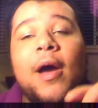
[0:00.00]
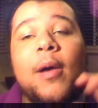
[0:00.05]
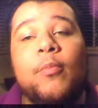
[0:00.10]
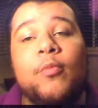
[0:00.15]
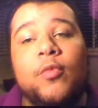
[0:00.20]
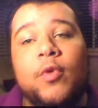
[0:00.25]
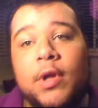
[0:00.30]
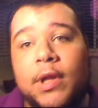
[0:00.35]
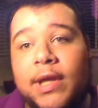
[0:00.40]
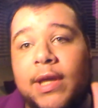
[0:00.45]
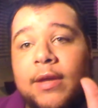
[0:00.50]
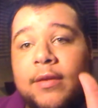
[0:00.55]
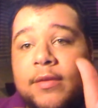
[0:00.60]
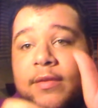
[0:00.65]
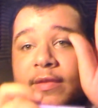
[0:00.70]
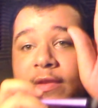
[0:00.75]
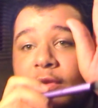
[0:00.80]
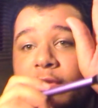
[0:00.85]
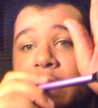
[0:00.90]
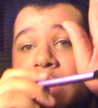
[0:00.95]
I'm really
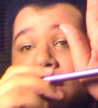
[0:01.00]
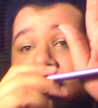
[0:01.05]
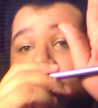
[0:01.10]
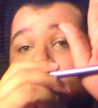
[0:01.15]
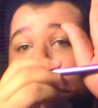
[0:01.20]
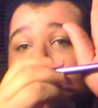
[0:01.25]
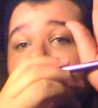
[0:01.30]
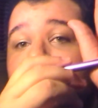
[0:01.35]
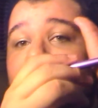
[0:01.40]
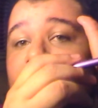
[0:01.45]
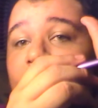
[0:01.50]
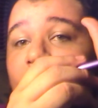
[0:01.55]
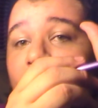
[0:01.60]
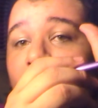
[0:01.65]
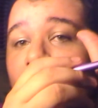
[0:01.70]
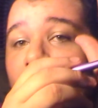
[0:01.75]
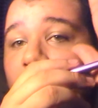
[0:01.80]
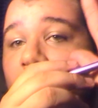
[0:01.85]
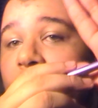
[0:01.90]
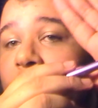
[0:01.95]
still getting used to this
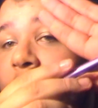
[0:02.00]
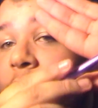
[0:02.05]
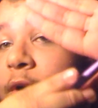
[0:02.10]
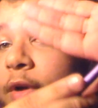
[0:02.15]
whole